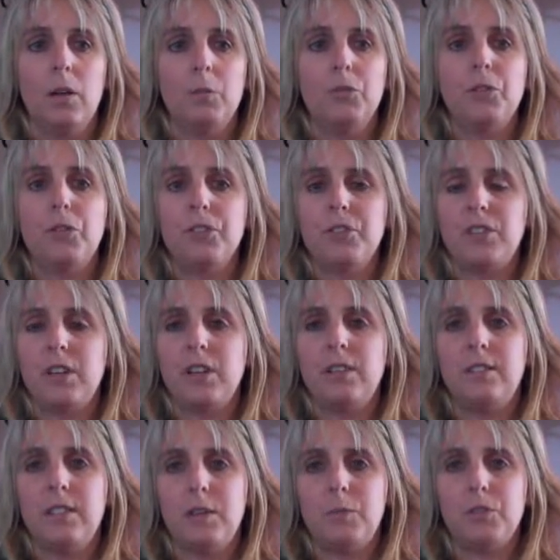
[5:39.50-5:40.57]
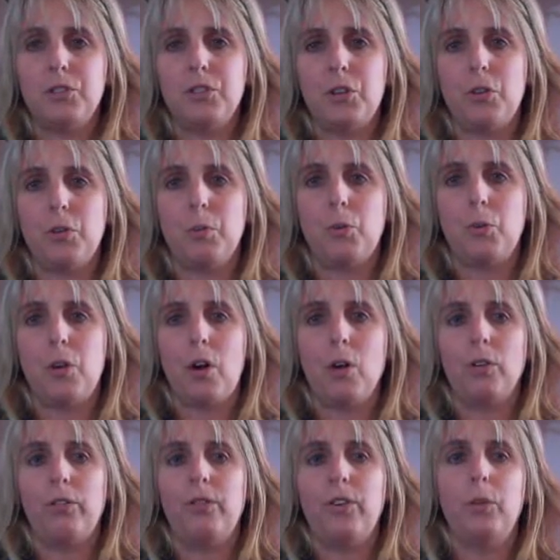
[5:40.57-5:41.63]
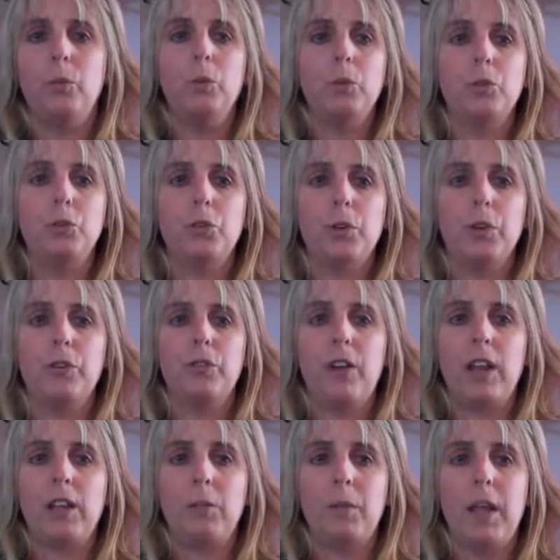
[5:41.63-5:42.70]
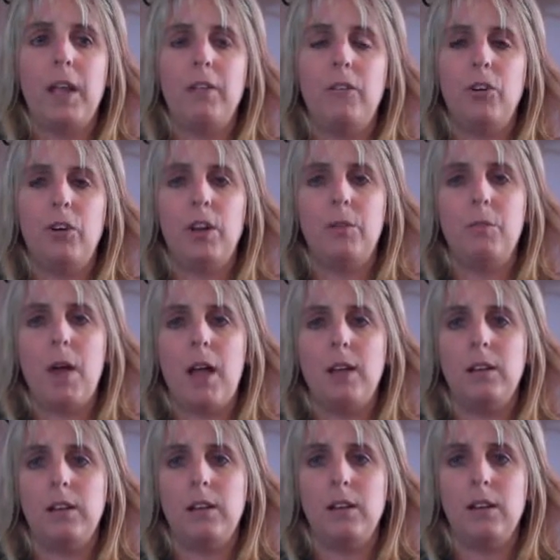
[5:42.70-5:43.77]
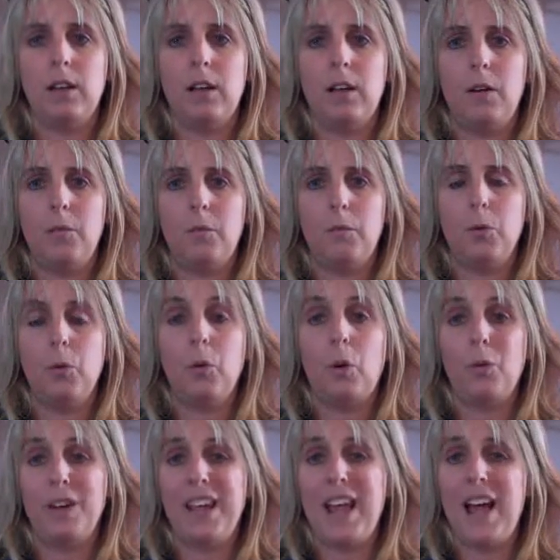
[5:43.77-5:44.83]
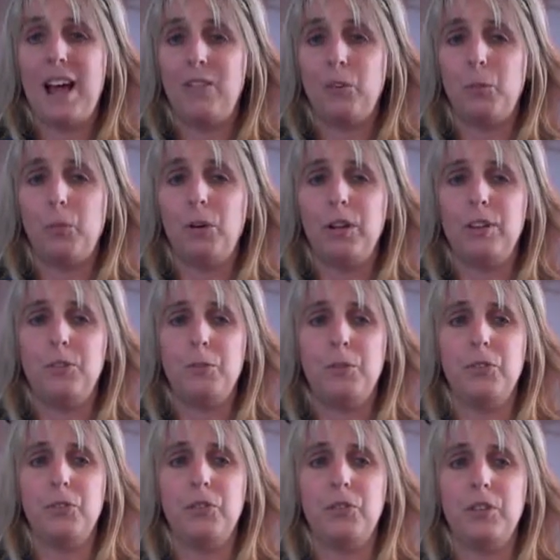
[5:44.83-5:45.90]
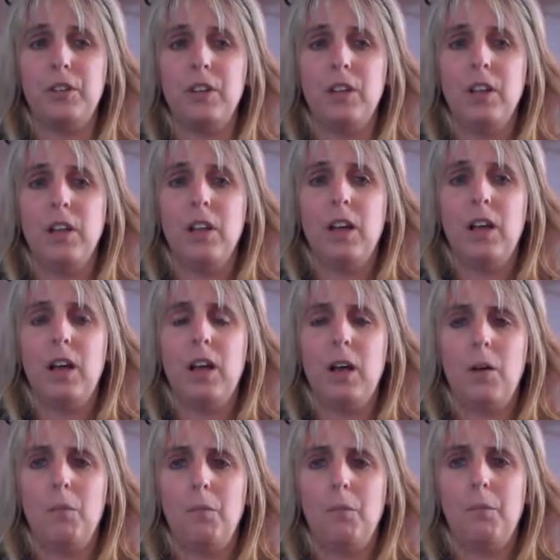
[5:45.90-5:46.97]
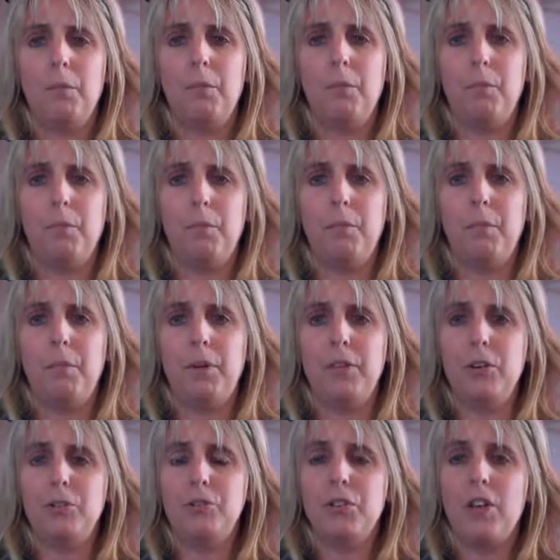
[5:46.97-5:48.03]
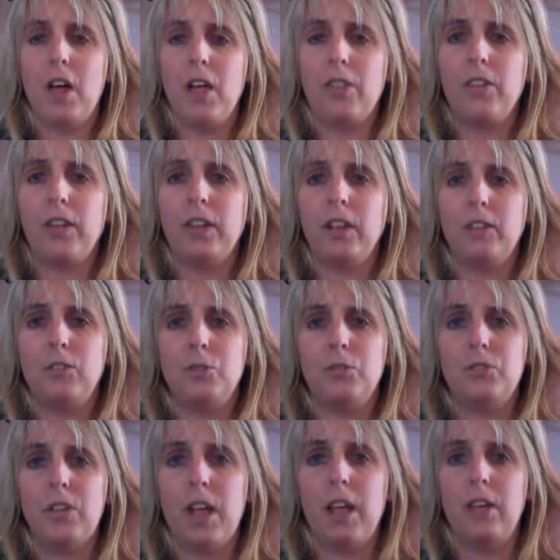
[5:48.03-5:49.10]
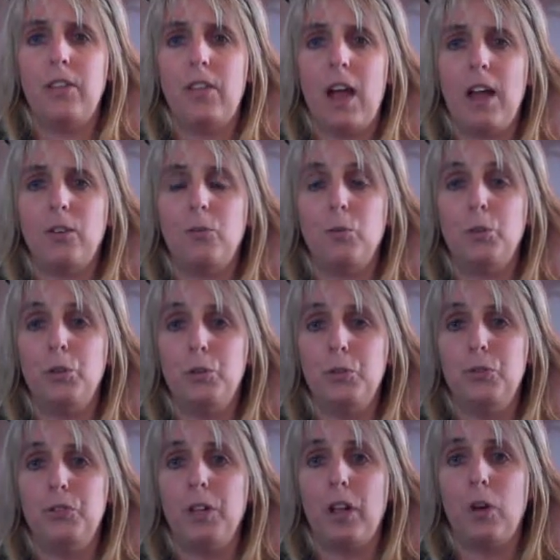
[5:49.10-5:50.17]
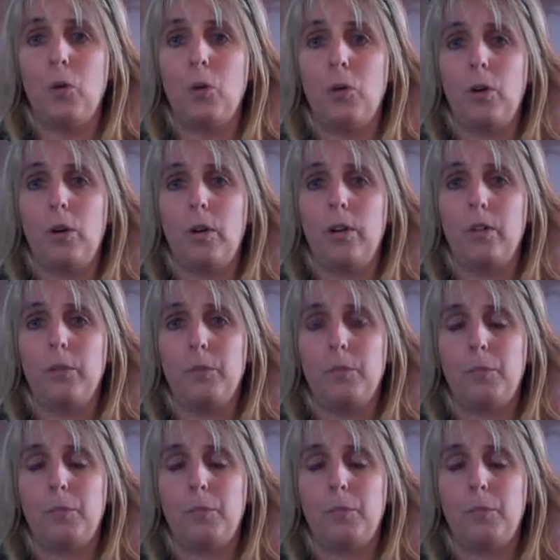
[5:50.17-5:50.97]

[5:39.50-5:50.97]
Um, so the studies seem to show that pornography will trigger violent behavior in men um, who already have a predisposition. Um, but there's nothing to say that reducing uh,